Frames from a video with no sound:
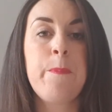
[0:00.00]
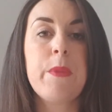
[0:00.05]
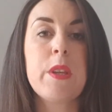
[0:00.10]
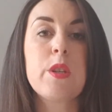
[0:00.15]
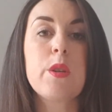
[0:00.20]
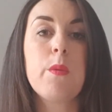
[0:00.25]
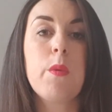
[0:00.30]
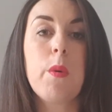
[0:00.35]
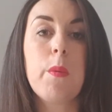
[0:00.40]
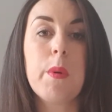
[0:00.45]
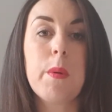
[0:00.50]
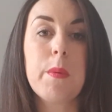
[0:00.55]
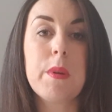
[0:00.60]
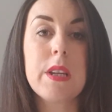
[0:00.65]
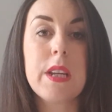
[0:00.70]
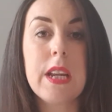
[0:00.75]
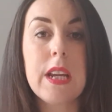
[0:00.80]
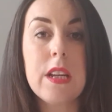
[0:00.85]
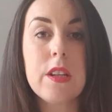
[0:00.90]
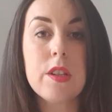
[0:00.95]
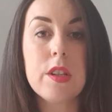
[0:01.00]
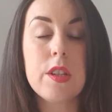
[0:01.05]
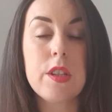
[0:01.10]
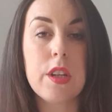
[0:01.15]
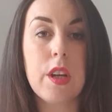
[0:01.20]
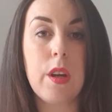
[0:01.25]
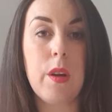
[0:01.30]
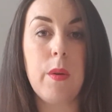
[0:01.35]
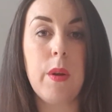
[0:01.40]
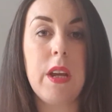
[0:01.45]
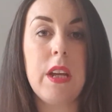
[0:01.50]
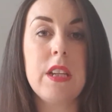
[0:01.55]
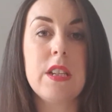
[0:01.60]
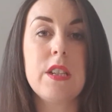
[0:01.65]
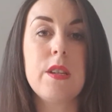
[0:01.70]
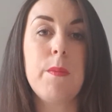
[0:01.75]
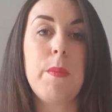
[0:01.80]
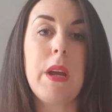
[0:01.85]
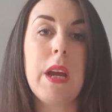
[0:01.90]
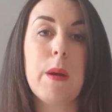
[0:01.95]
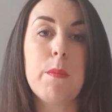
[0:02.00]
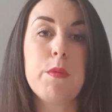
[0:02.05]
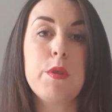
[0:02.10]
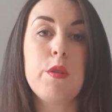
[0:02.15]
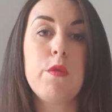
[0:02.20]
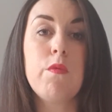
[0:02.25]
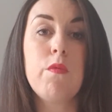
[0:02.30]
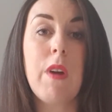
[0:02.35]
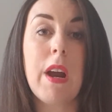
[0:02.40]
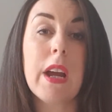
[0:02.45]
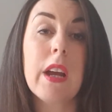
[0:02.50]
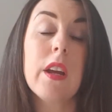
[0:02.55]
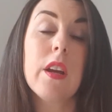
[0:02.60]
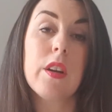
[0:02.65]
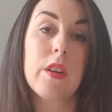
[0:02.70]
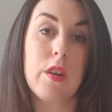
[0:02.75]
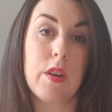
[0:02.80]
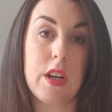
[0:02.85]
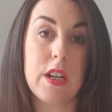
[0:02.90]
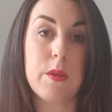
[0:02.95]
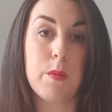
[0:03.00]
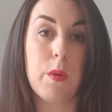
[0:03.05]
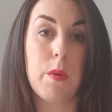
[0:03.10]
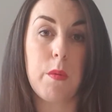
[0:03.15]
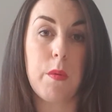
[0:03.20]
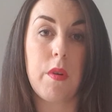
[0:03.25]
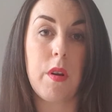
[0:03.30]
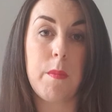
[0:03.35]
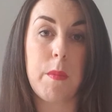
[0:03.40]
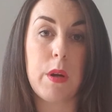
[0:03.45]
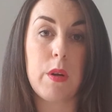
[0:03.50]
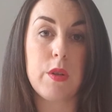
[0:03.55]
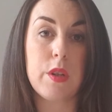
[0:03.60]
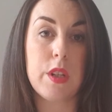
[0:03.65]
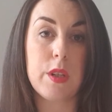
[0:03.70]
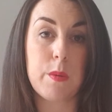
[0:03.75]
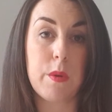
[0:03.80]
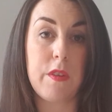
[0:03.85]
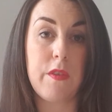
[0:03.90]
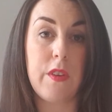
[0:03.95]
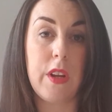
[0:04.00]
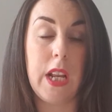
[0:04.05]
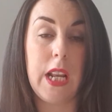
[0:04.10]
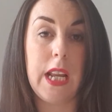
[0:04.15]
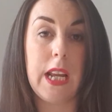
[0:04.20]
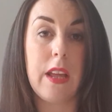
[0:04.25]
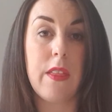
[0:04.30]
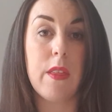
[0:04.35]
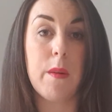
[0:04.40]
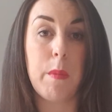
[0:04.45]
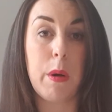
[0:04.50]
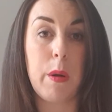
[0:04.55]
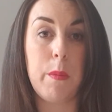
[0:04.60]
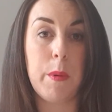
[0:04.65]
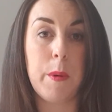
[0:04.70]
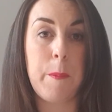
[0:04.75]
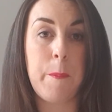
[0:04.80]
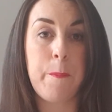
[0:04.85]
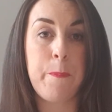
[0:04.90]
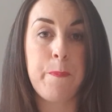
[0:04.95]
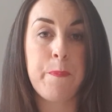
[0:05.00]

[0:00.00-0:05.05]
So what we would need to do is to be able to recognise what emotions we're feeling in the moment